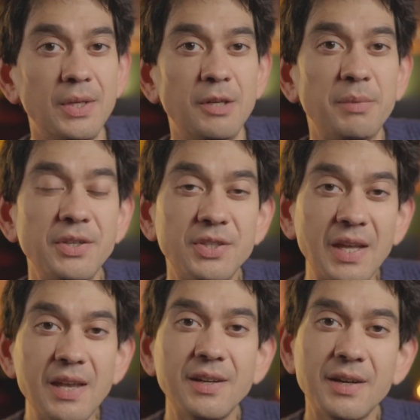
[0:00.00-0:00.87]
By
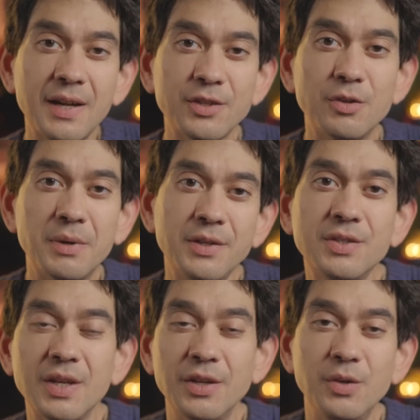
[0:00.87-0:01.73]
staying in an adult
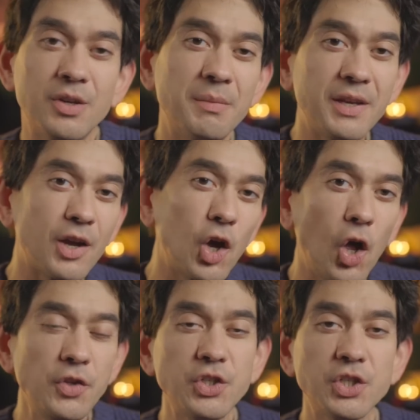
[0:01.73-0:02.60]
mindset, you can make a
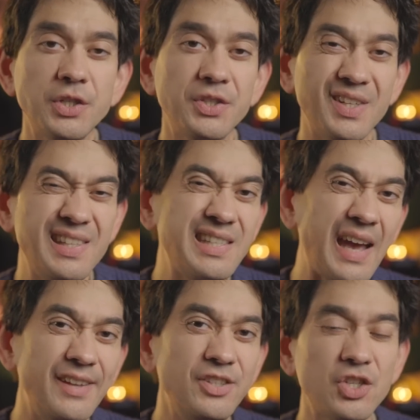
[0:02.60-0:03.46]
conscious,
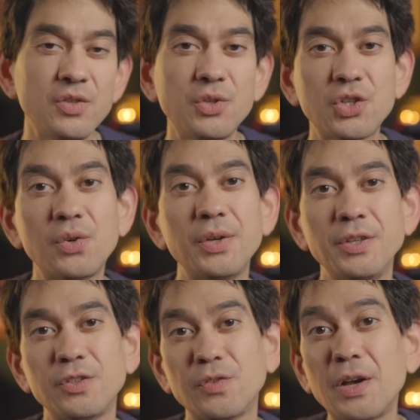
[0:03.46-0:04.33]
intentional
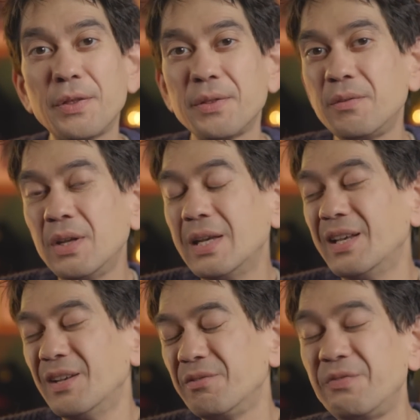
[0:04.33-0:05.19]
choice rather than
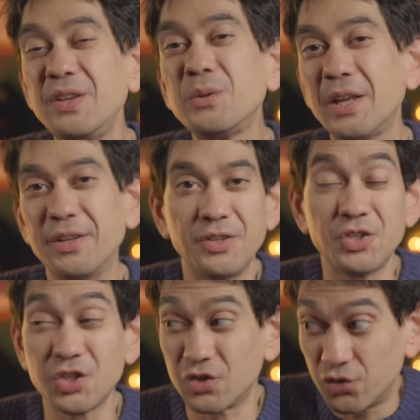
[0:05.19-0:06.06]
feel like you're
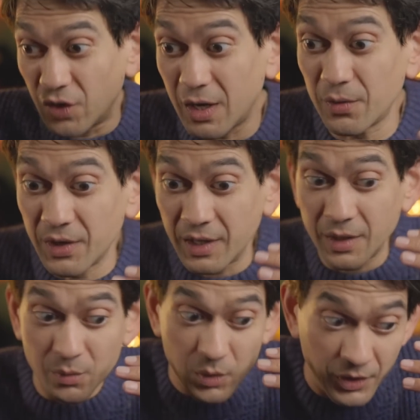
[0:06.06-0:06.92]
just drowning
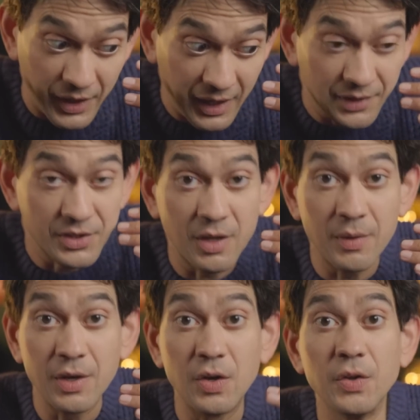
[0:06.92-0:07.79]
in what the hell is
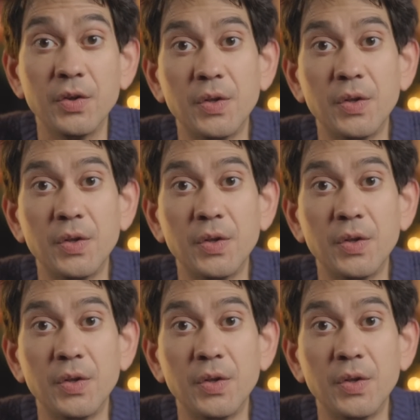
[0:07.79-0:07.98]
going on.